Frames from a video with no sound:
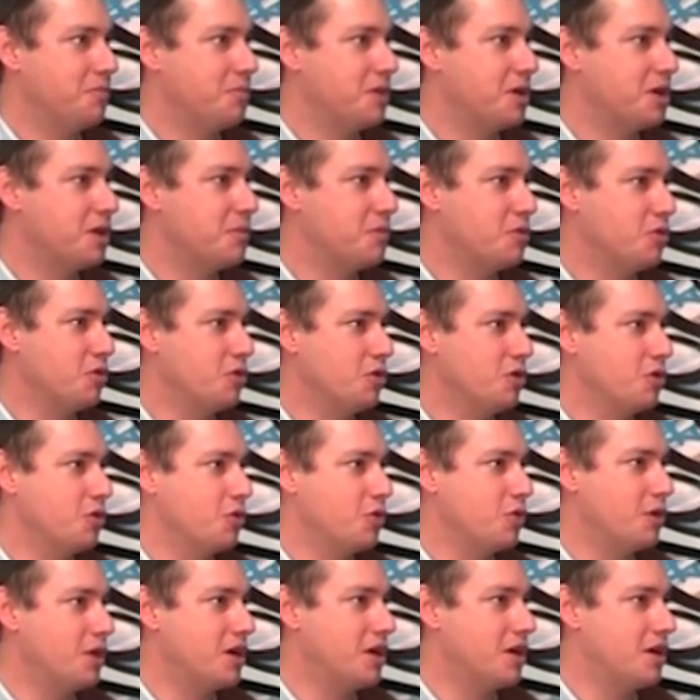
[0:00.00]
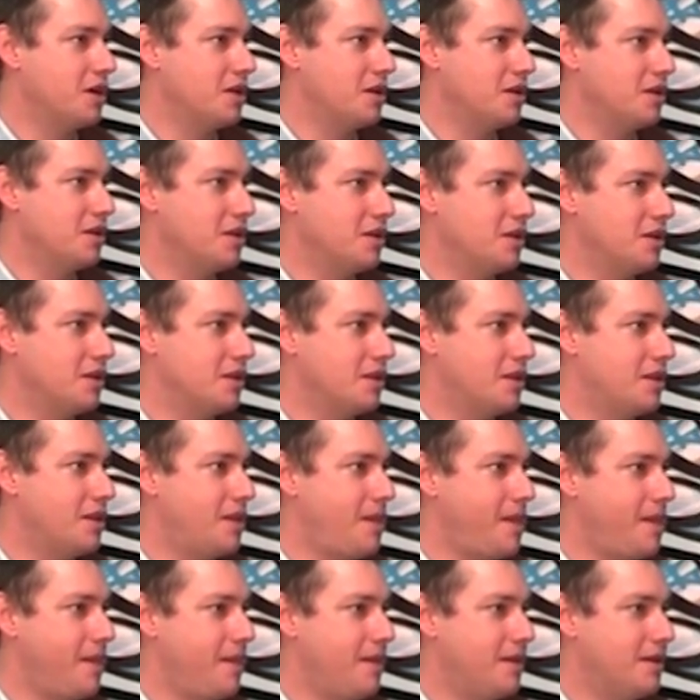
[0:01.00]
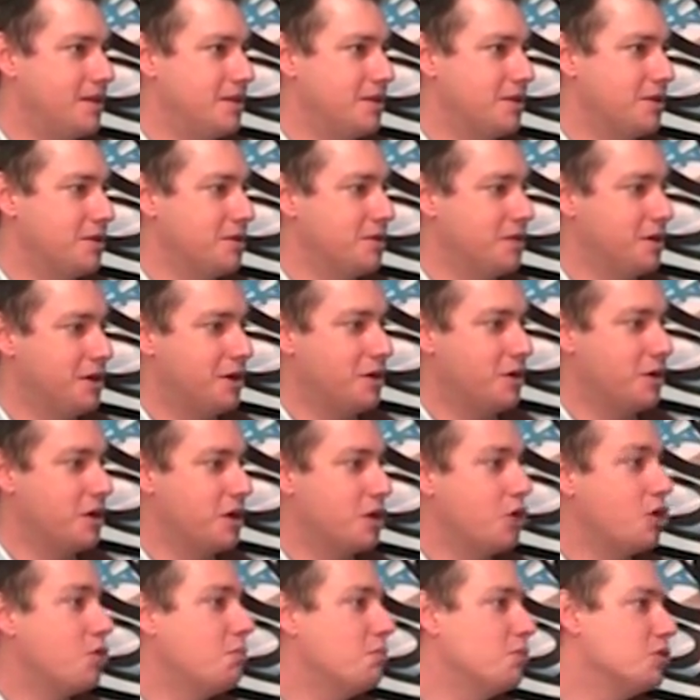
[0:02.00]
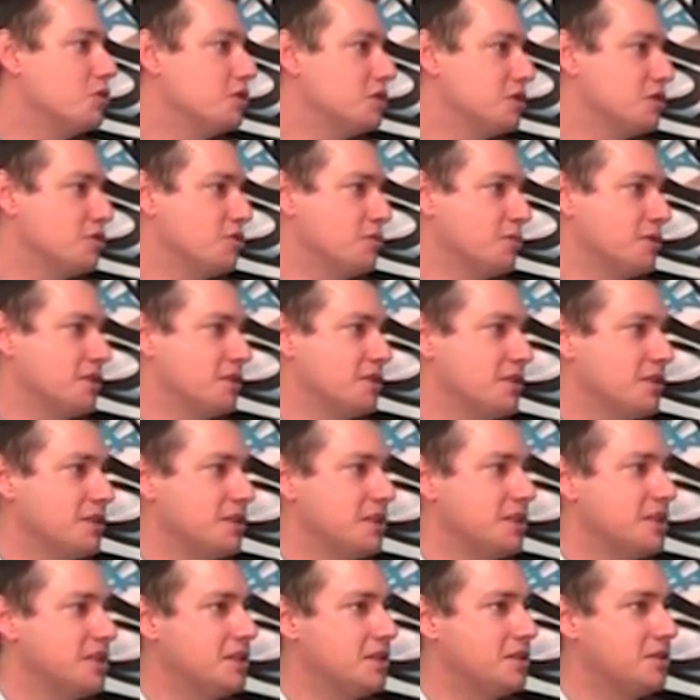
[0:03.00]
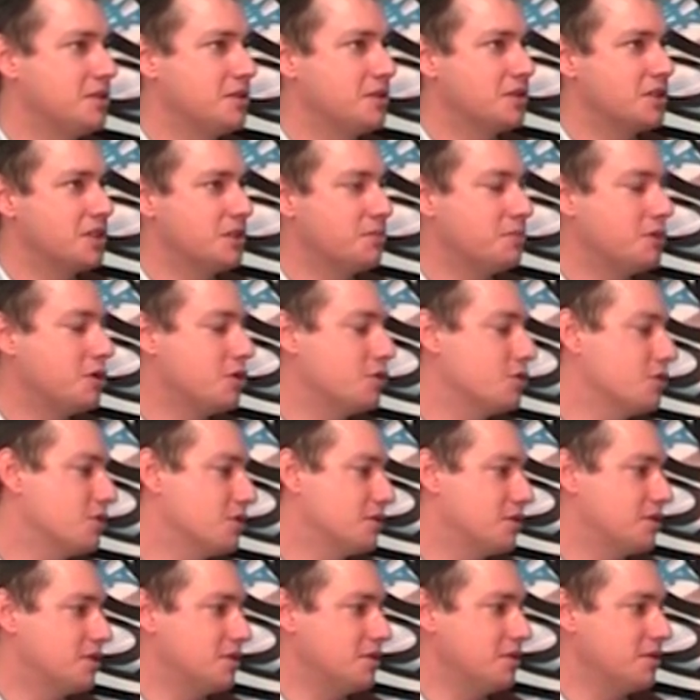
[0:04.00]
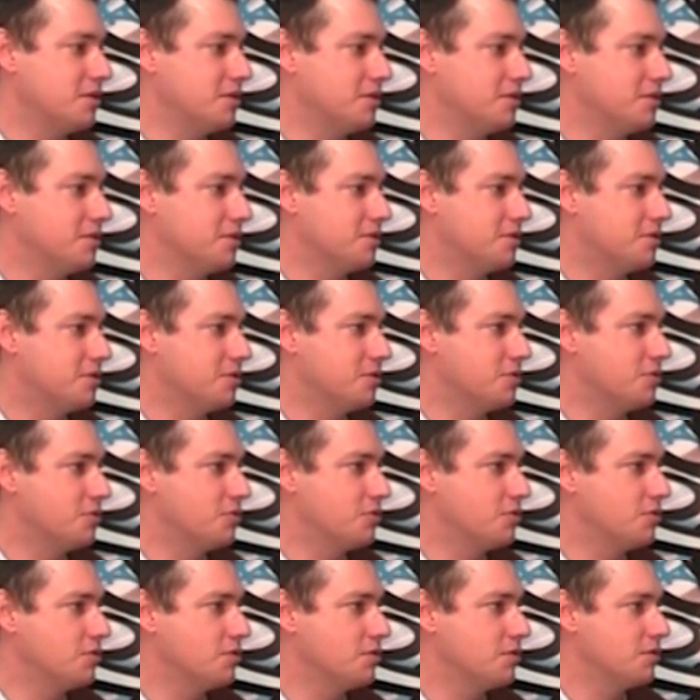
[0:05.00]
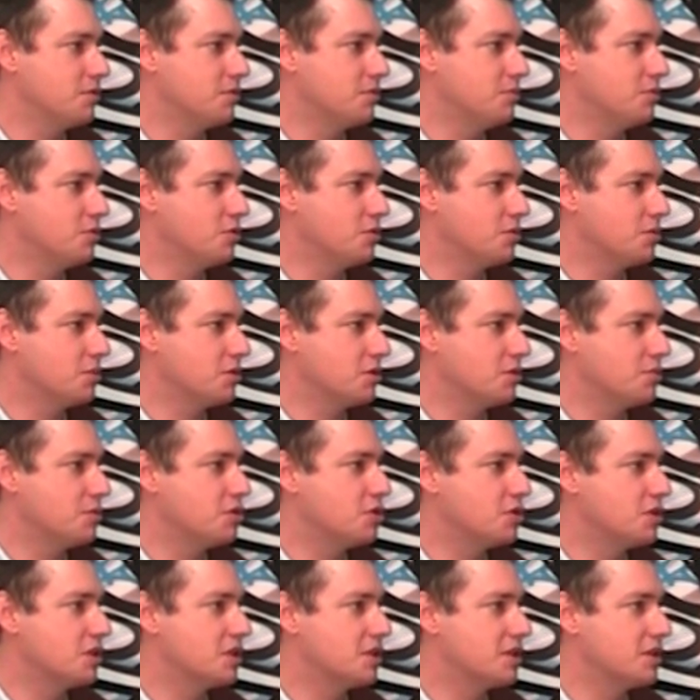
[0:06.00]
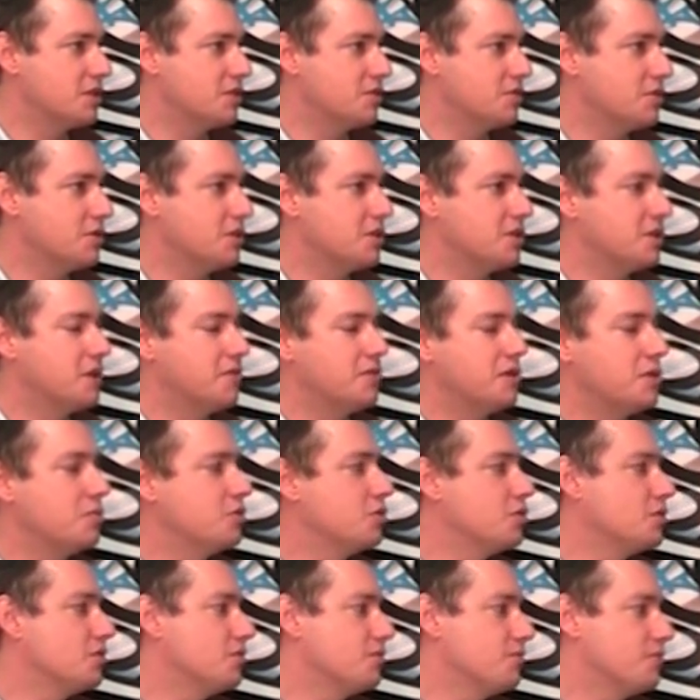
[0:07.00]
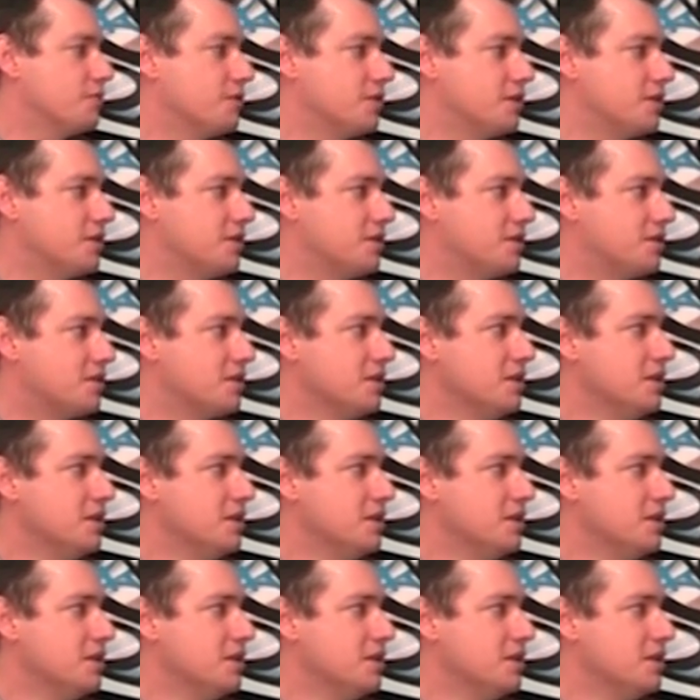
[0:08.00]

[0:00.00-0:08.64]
people who are, you know, who are not Muslim and are not exposed to the Muslim community or don't have any Muslim friends